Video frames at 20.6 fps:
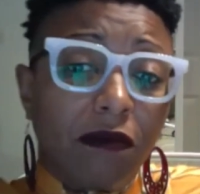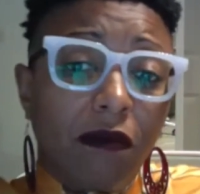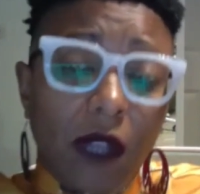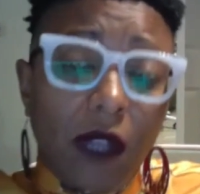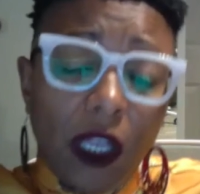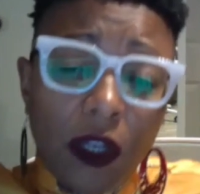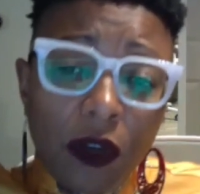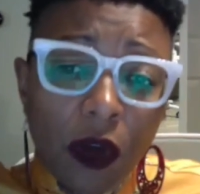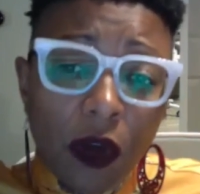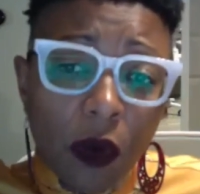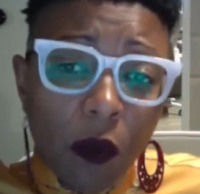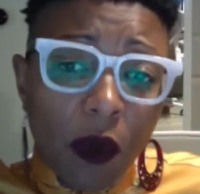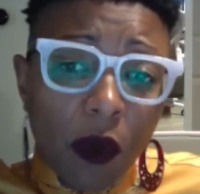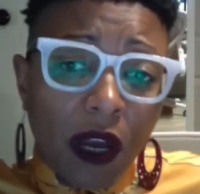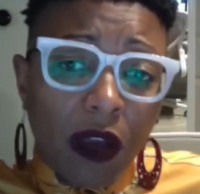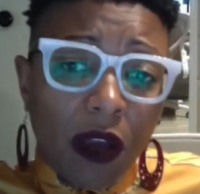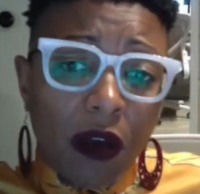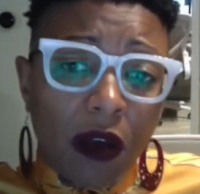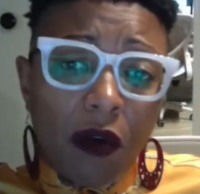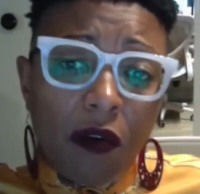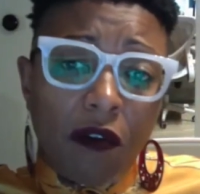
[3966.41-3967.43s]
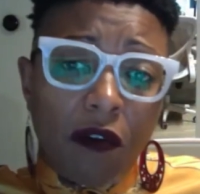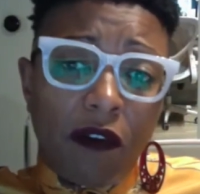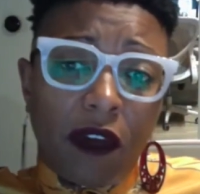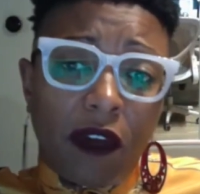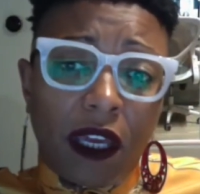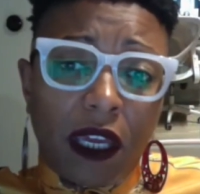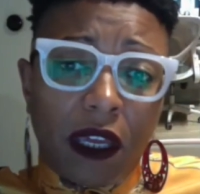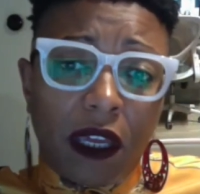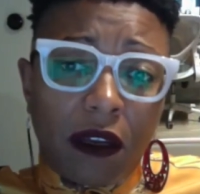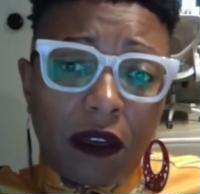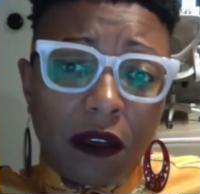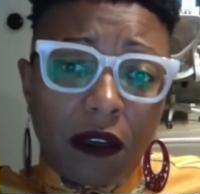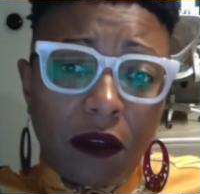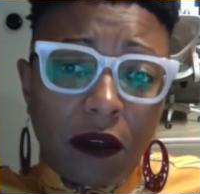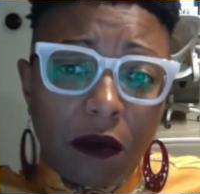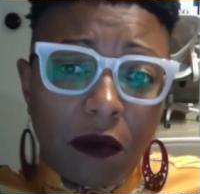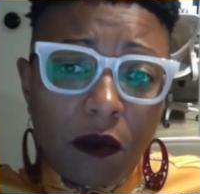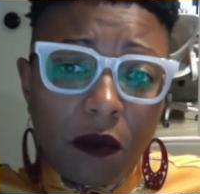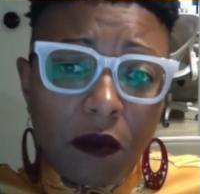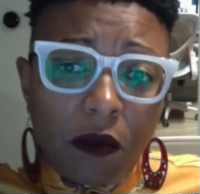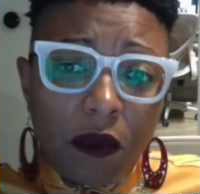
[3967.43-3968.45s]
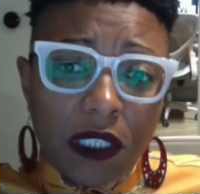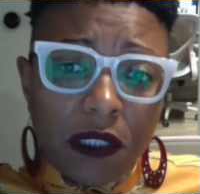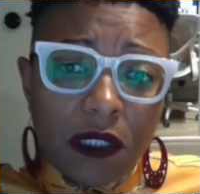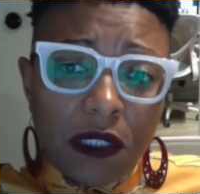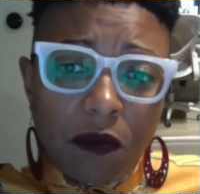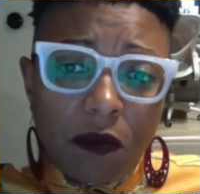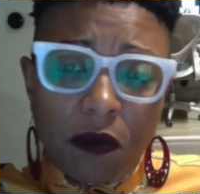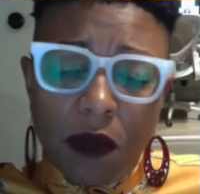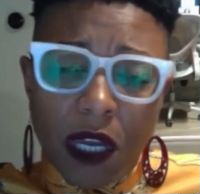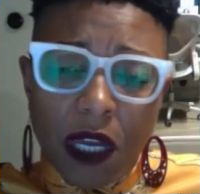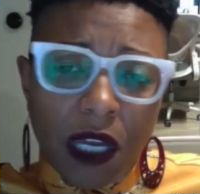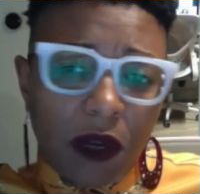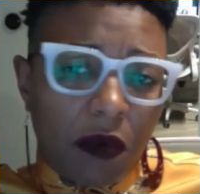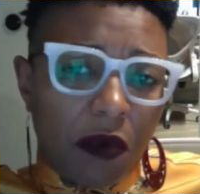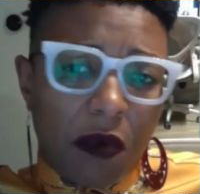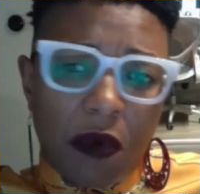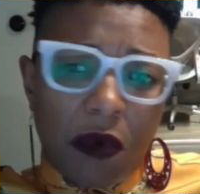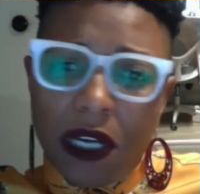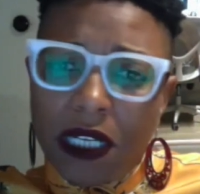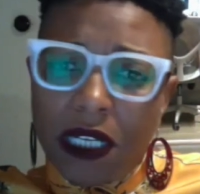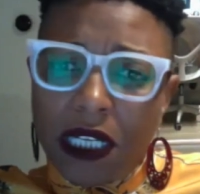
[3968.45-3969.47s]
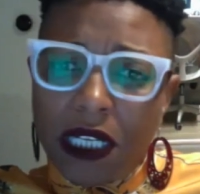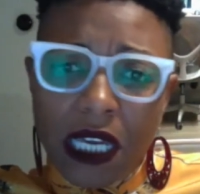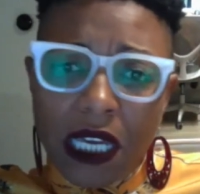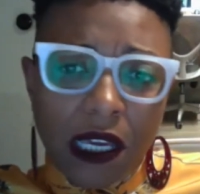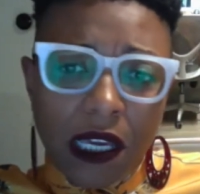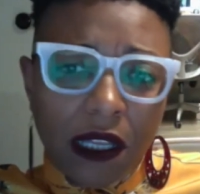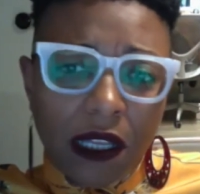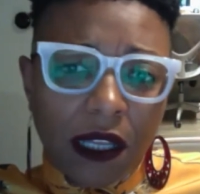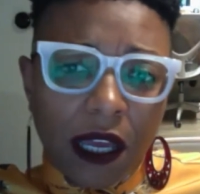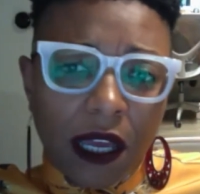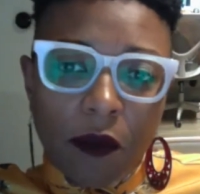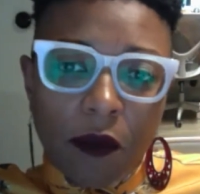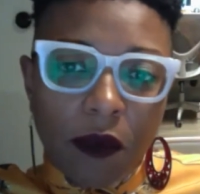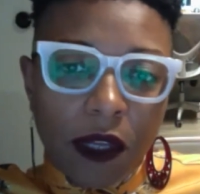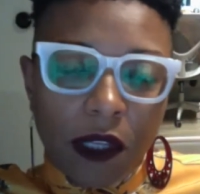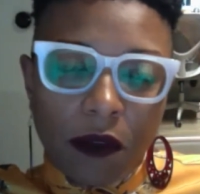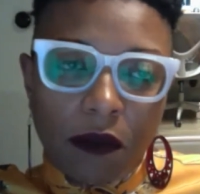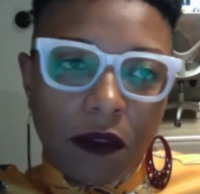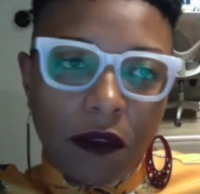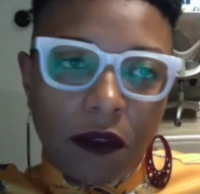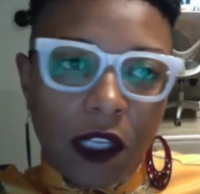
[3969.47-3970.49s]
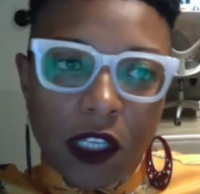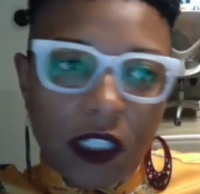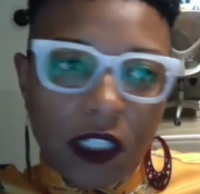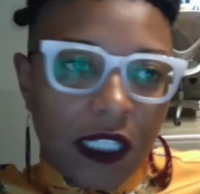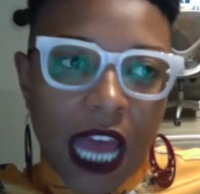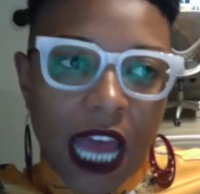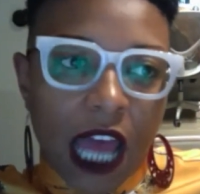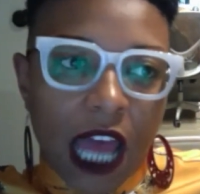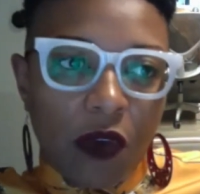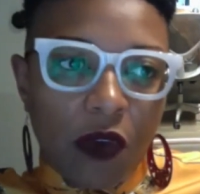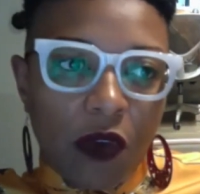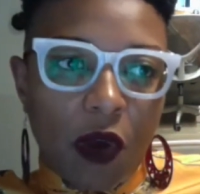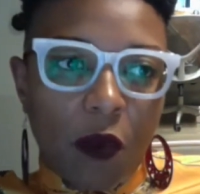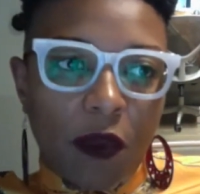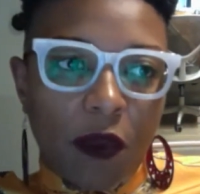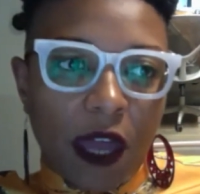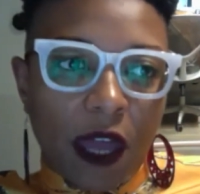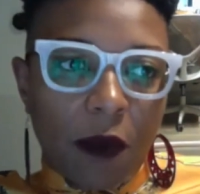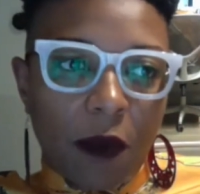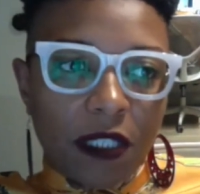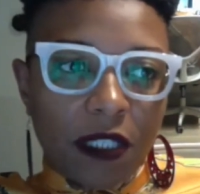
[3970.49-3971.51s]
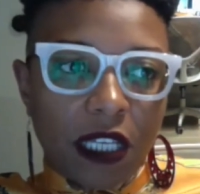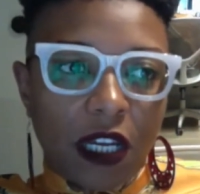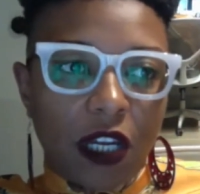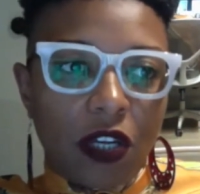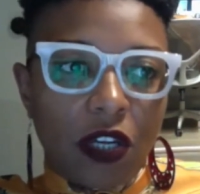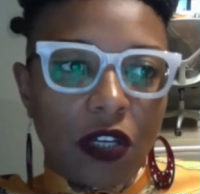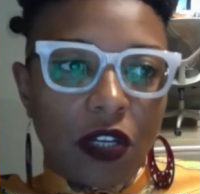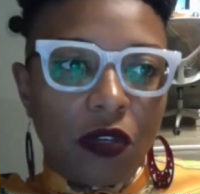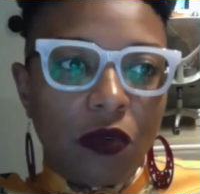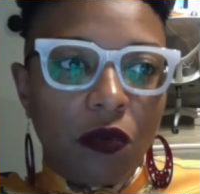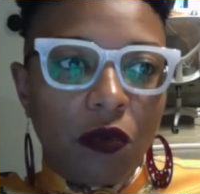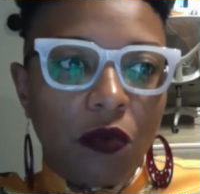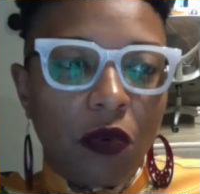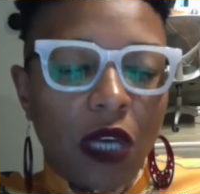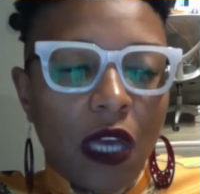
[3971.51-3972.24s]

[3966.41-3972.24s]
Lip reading: you know, what COVID was in quarantine, like we just not knowing what that was gonna do.